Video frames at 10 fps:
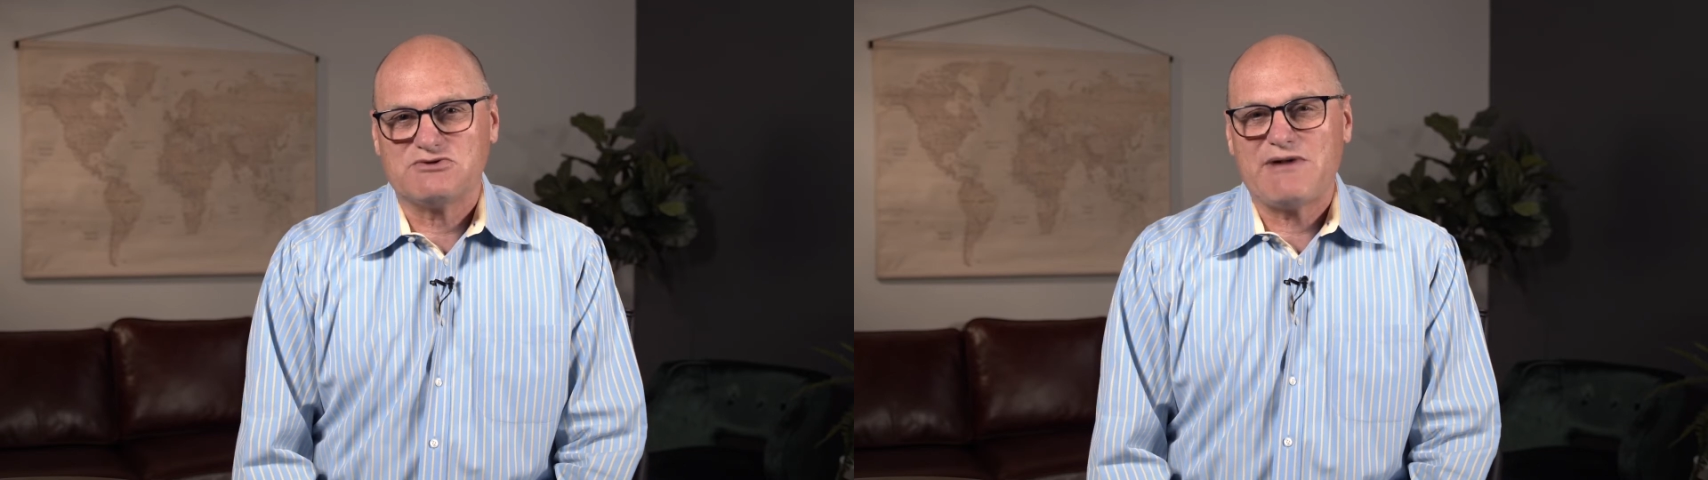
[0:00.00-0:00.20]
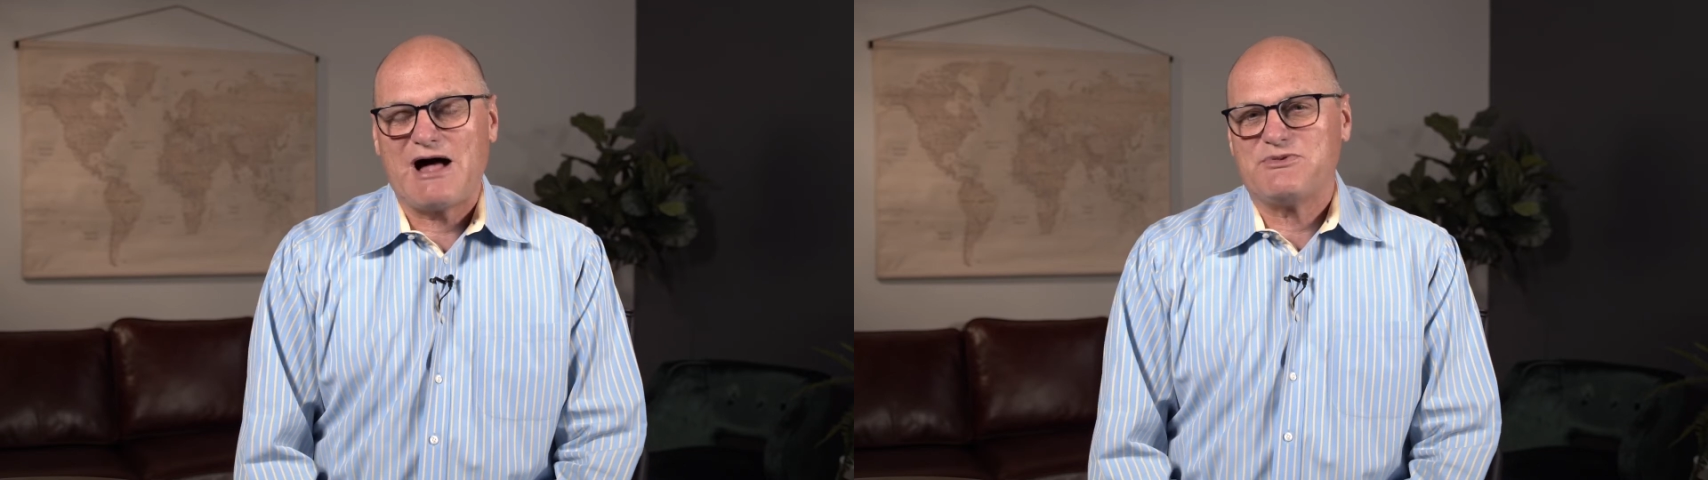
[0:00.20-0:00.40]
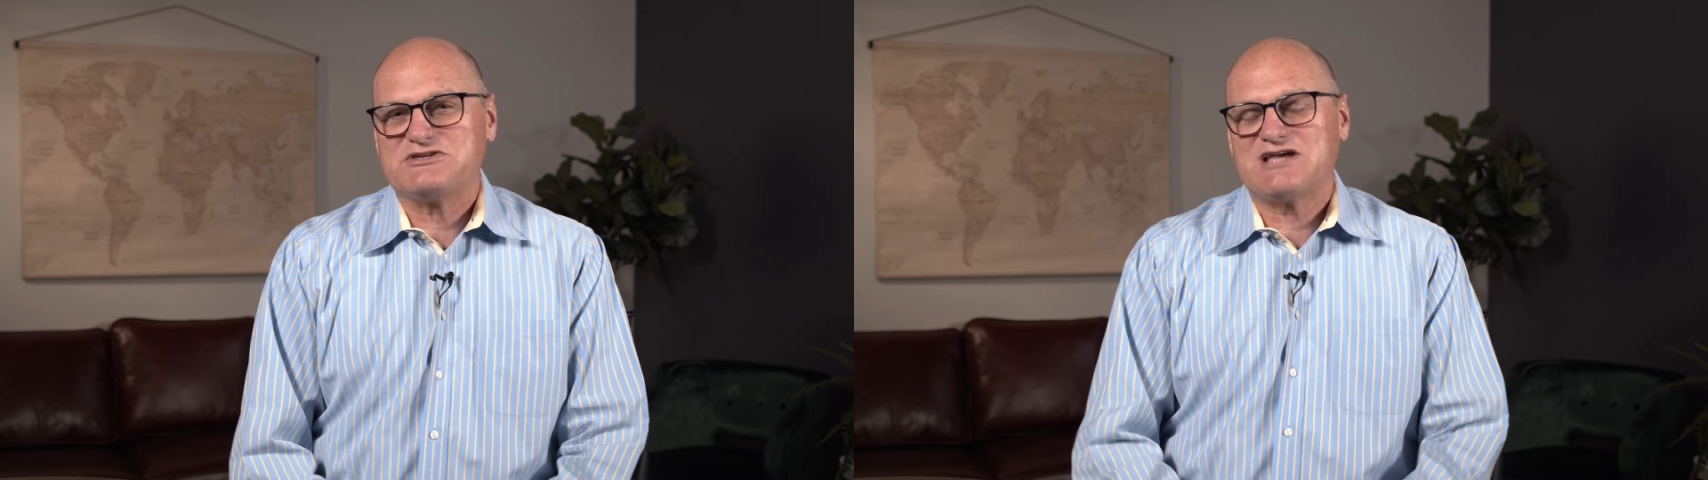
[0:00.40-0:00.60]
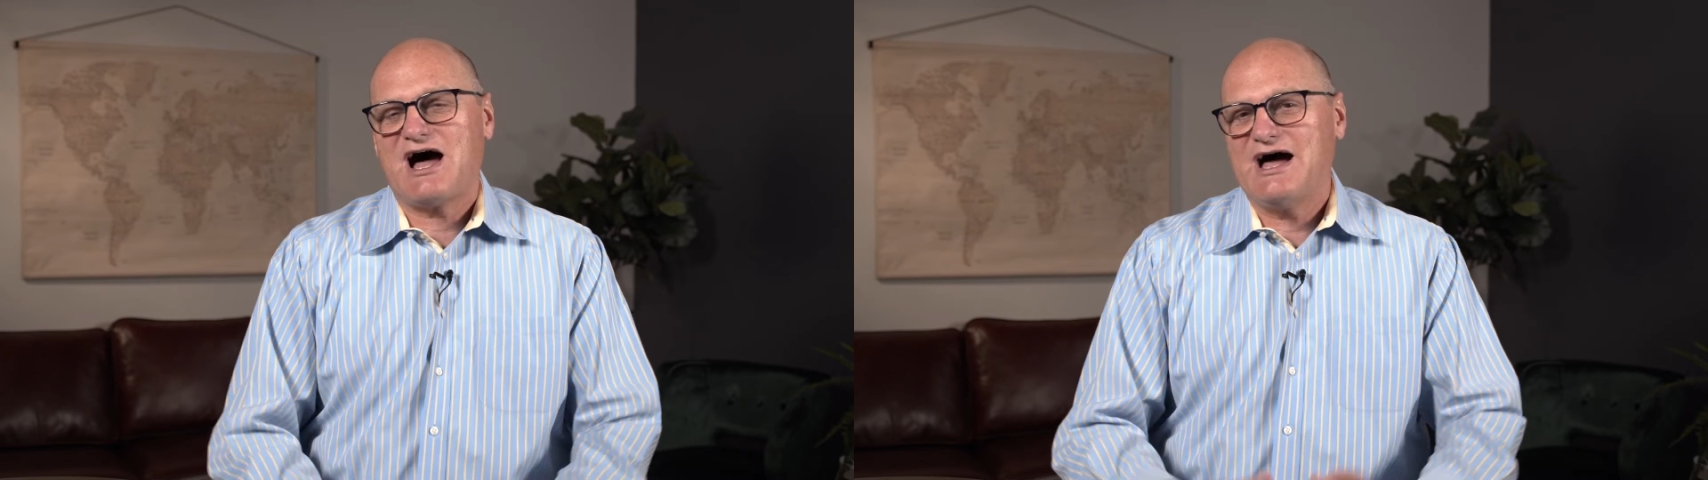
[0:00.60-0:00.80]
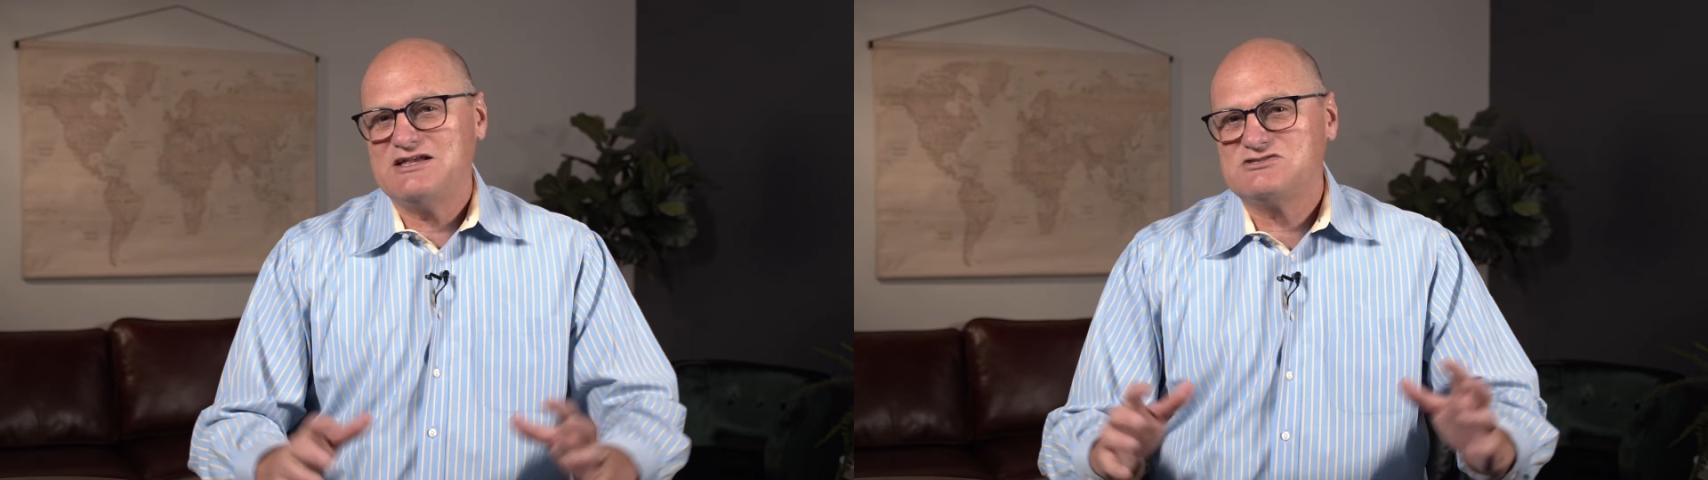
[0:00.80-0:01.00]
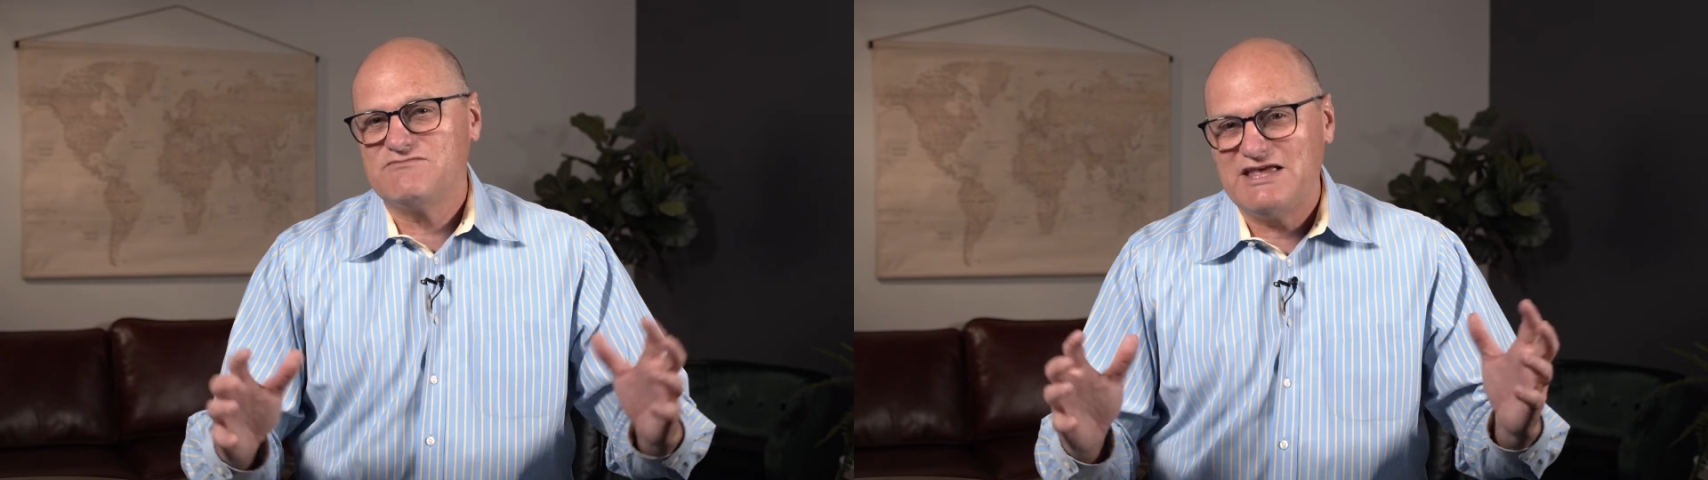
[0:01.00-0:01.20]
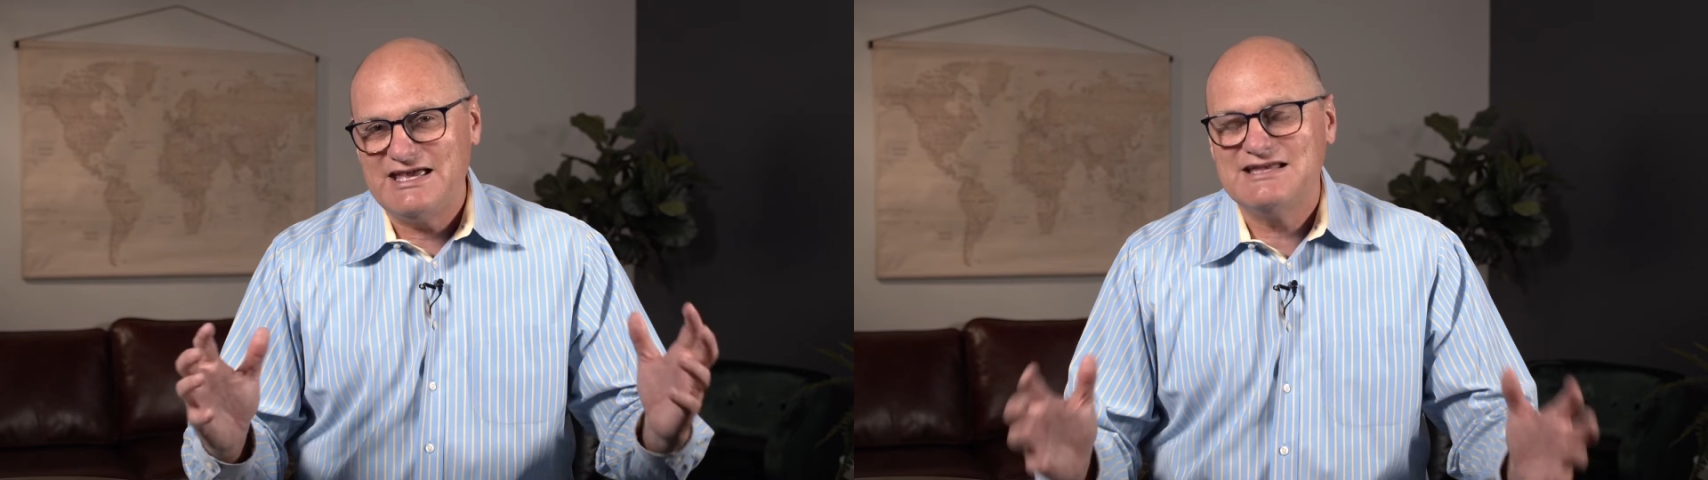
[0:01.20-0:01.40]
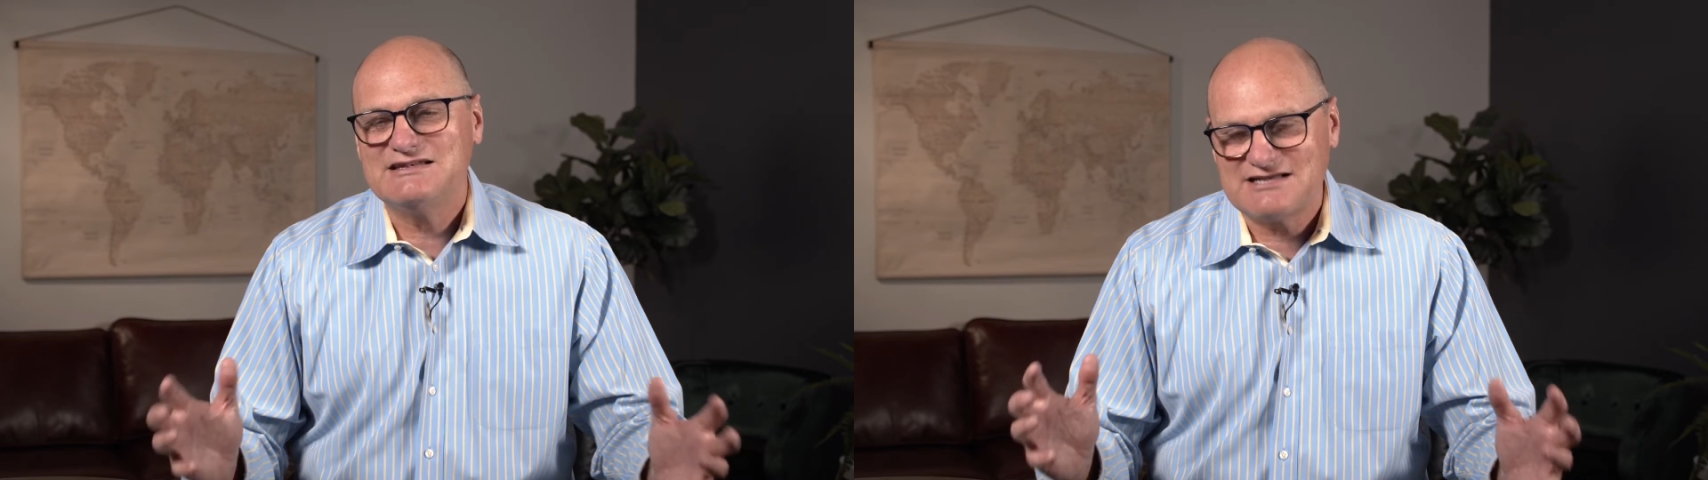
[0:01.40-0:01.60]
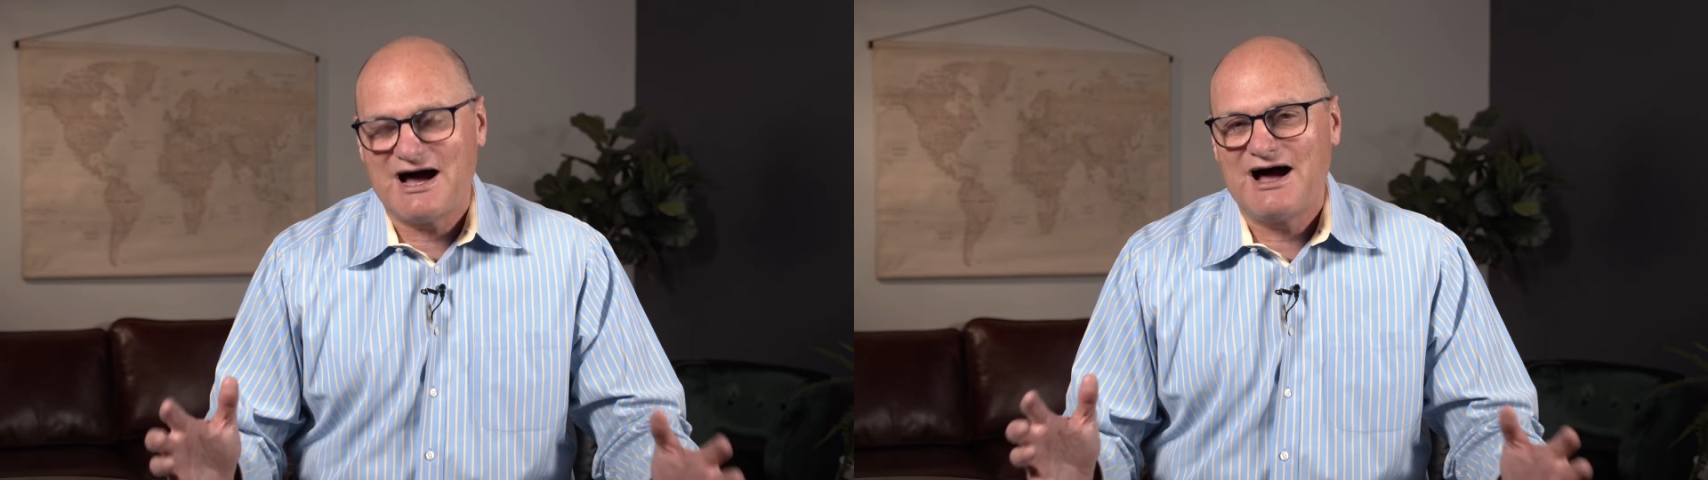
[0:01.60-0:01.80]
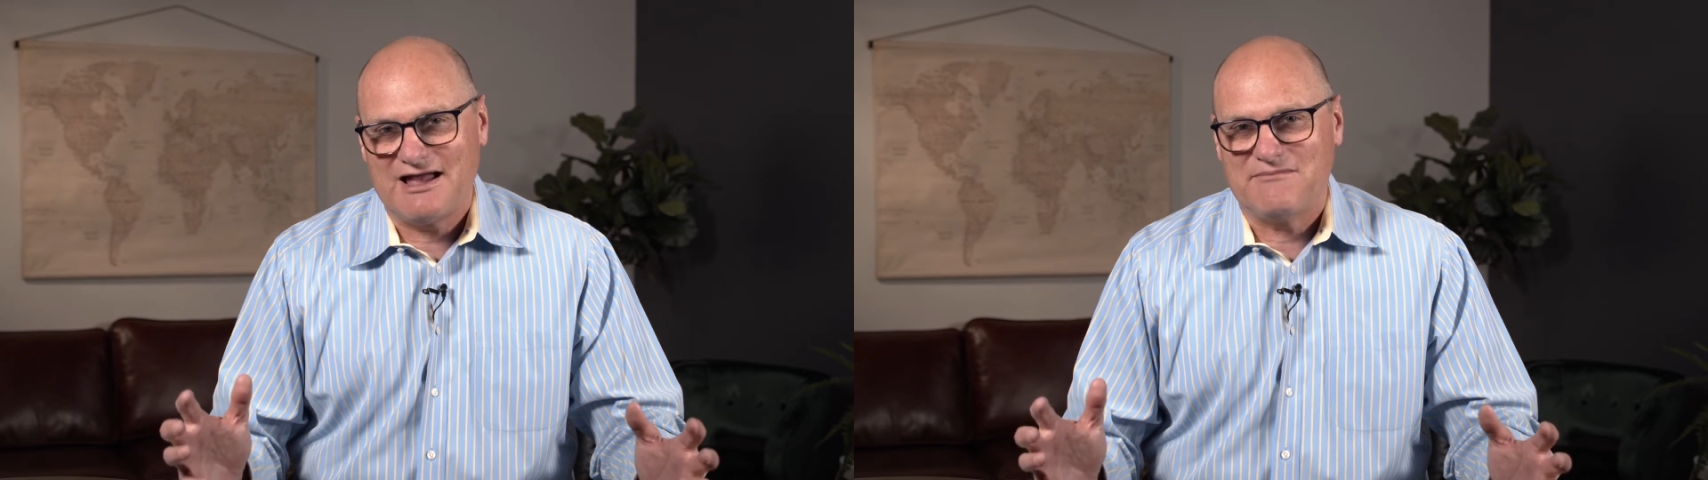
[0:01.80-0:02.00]
about the signs of the end
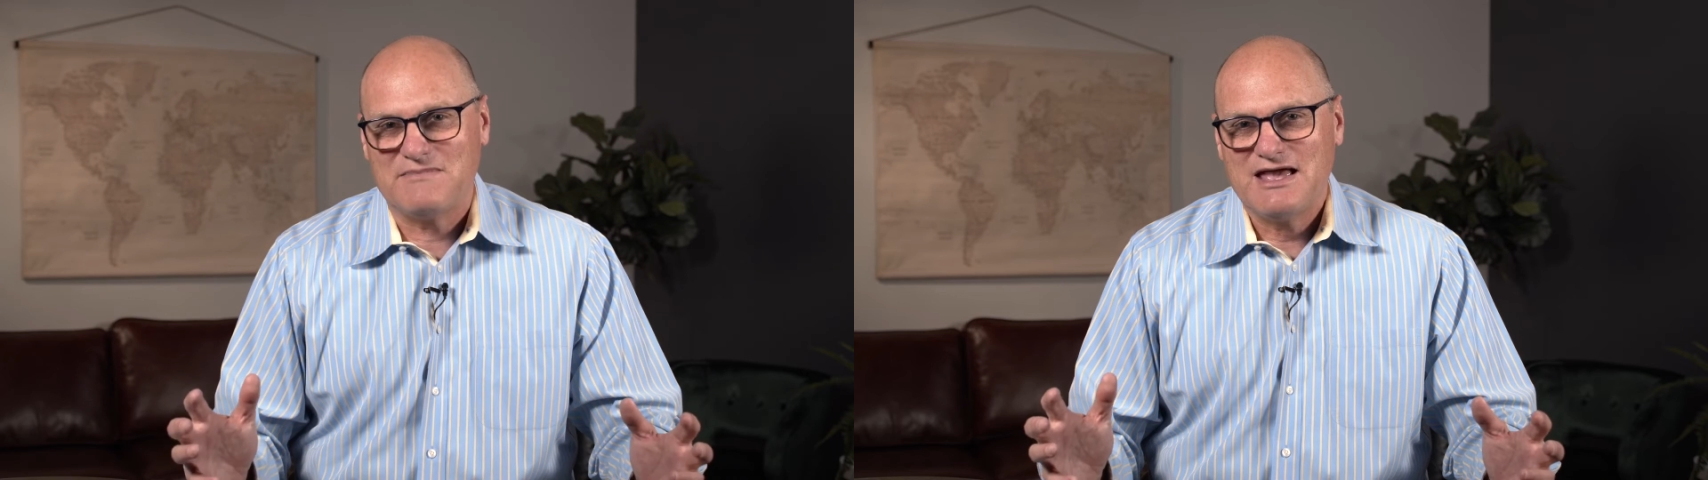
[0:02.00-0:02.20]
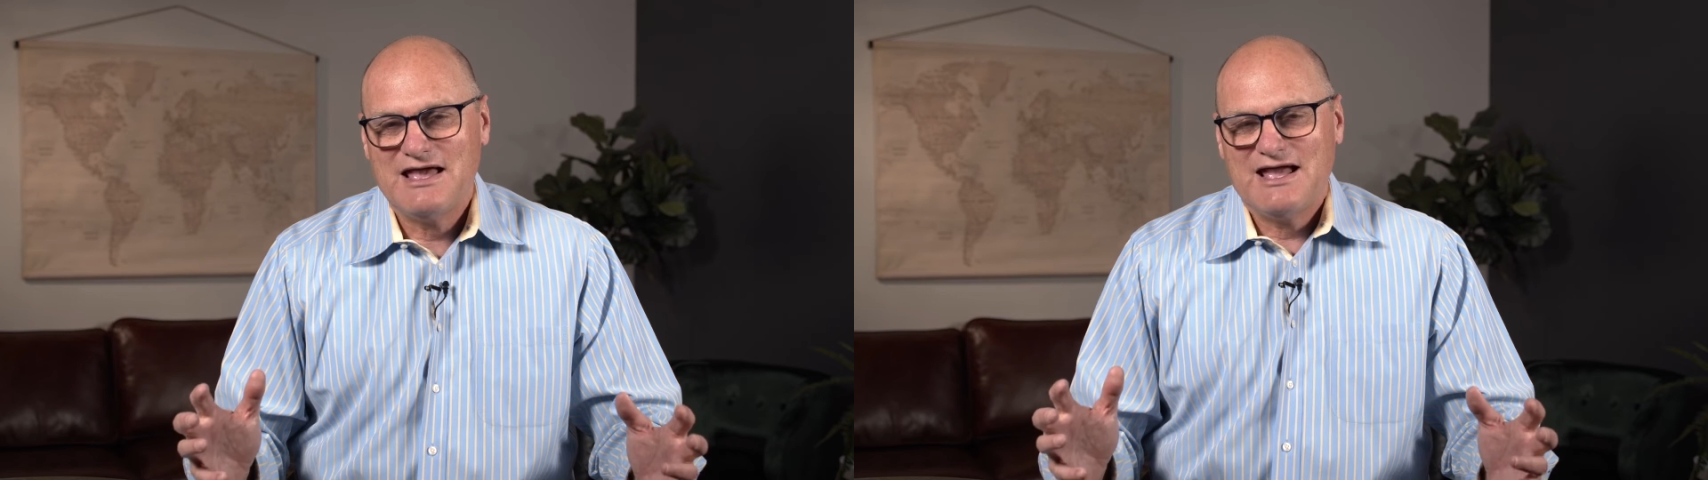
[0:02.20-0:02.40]
time.